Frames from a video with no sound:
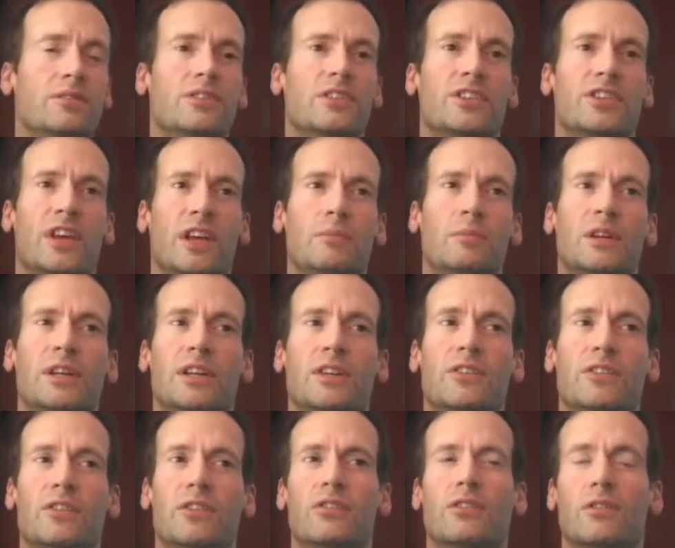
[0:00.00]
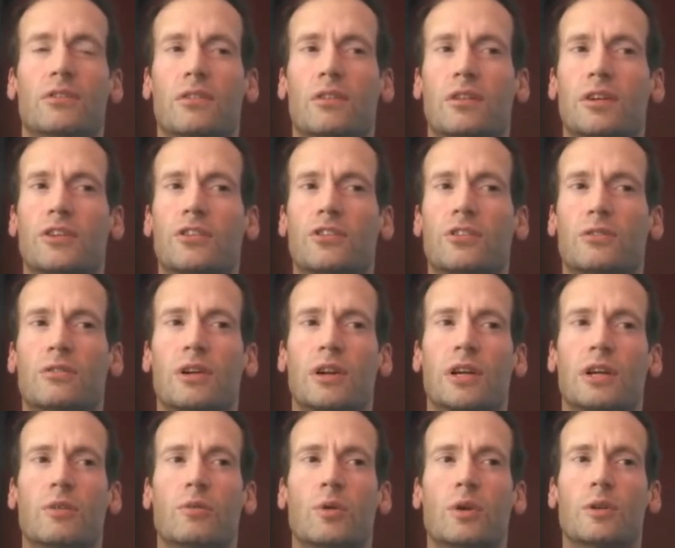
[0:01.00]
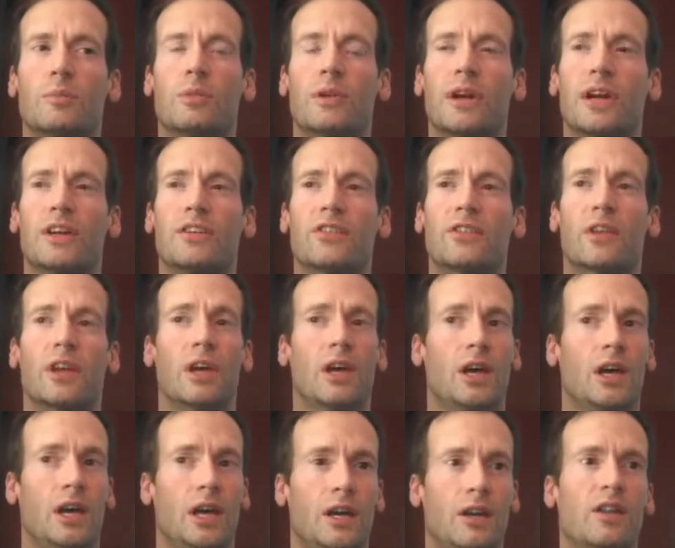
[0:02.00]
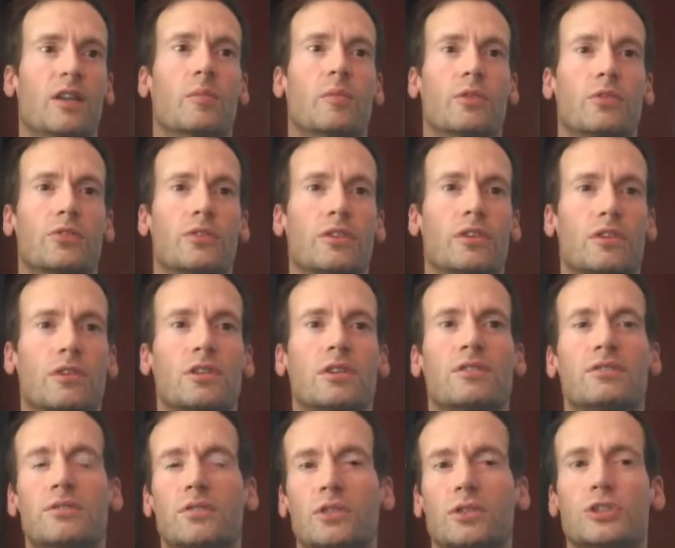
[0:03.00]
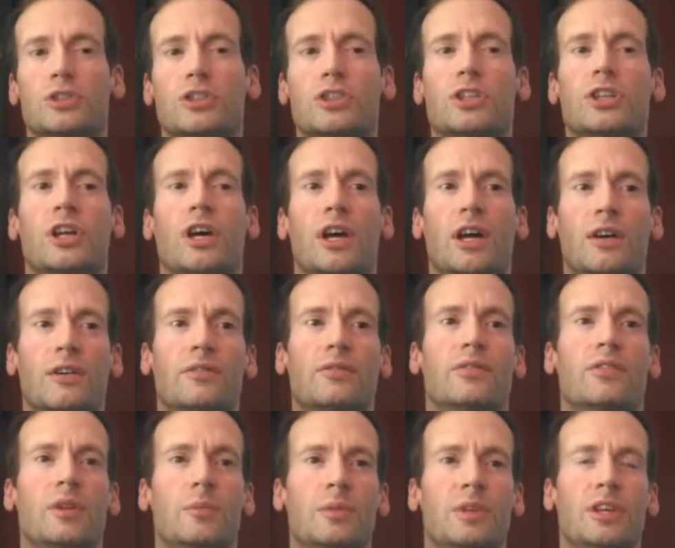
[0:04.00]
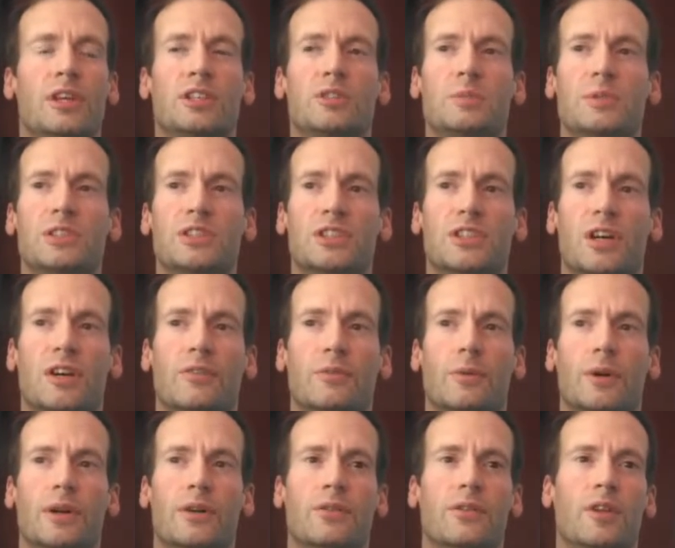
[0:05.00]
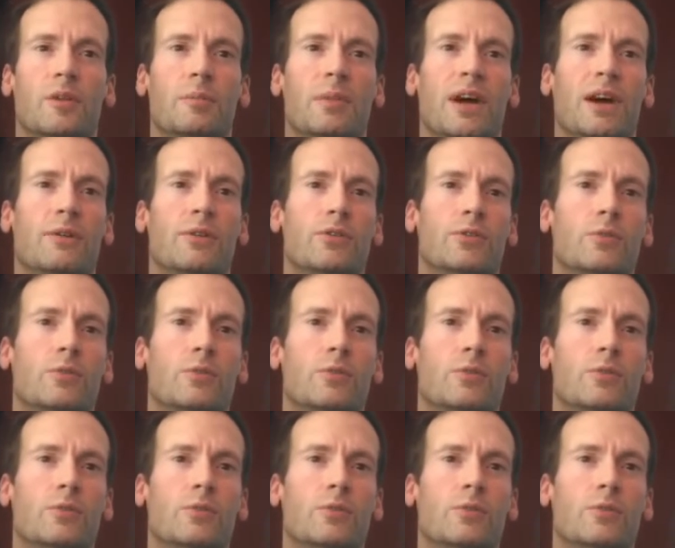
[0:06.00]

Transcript: to 10 minutes, so long as you're running WordPress and the most current version of the PHP software that powers